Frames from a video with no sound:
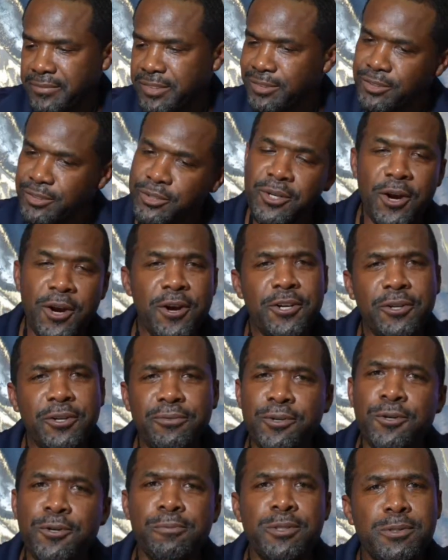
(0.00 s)
You heard the
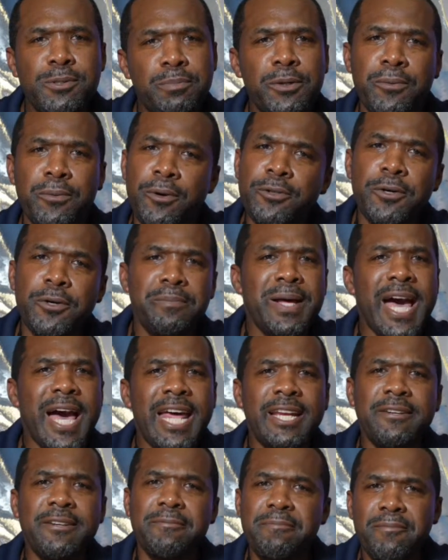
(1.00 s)
rumors, but won't
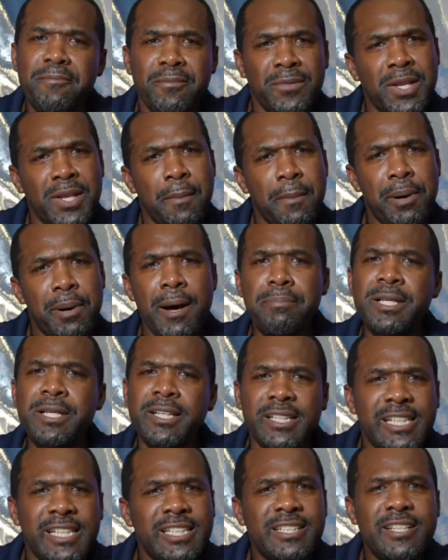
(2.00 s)
nobody
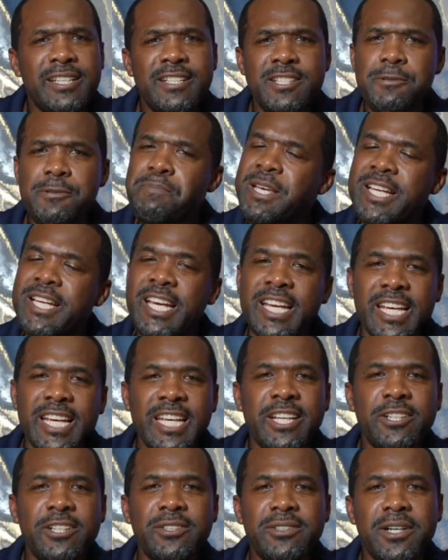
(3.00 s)
publicly speaking
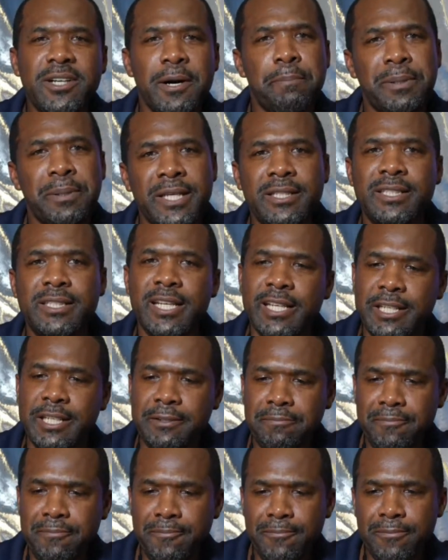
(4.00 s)
ill of P. Diddy.
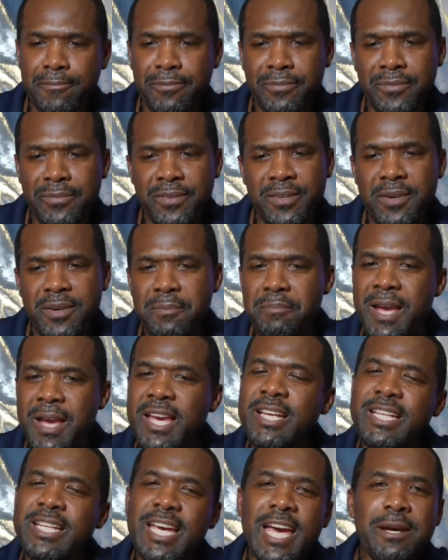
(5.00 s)
Man,
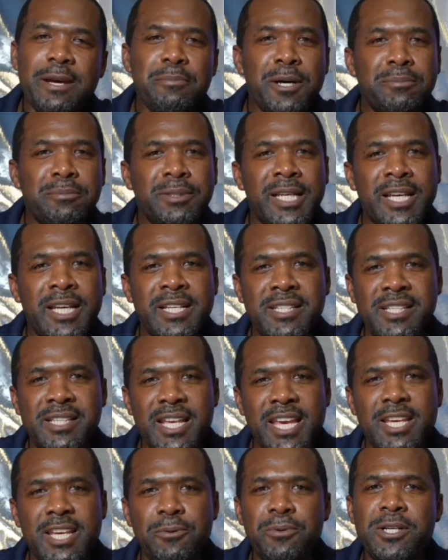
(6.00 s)
he came up there and
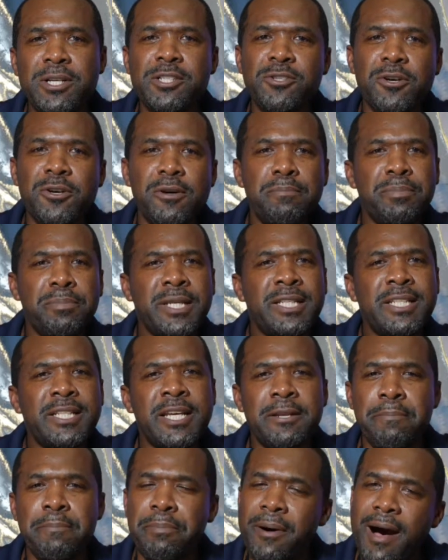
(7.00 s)
said he went to a P.
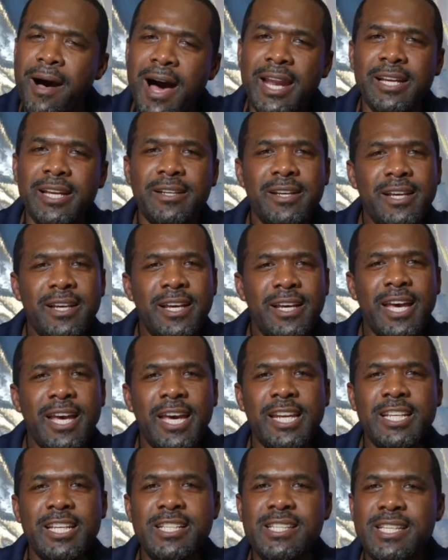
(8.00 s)
Diddy party
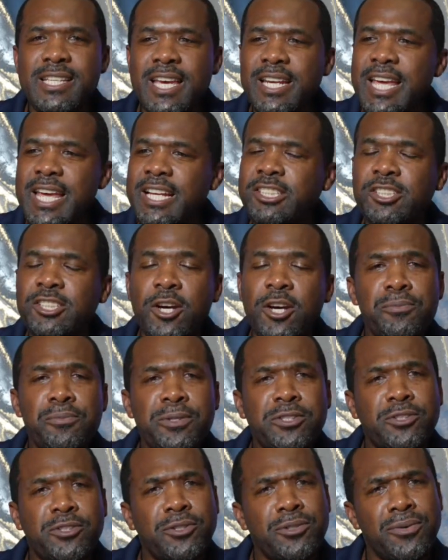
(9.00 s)
and he said that junk
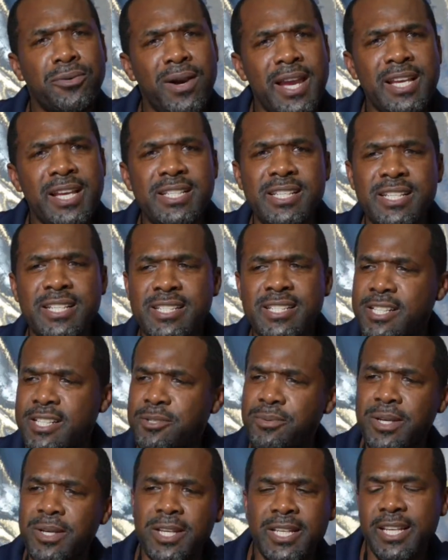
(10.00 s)
was the craziest. This
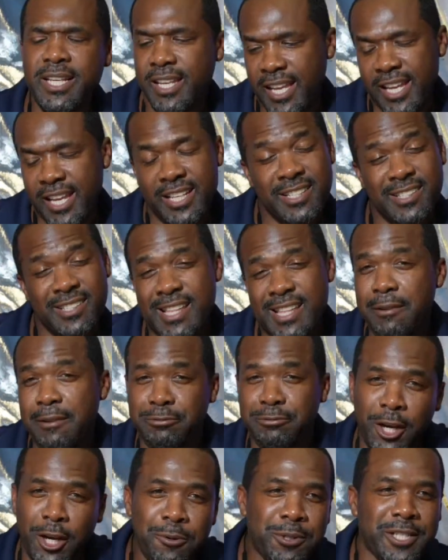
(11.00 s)
was he had stopped
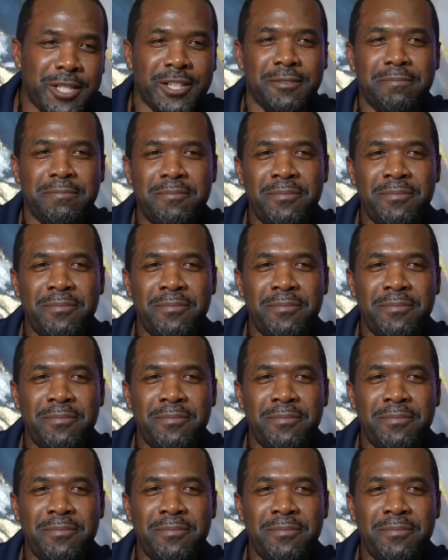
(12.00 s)
joking.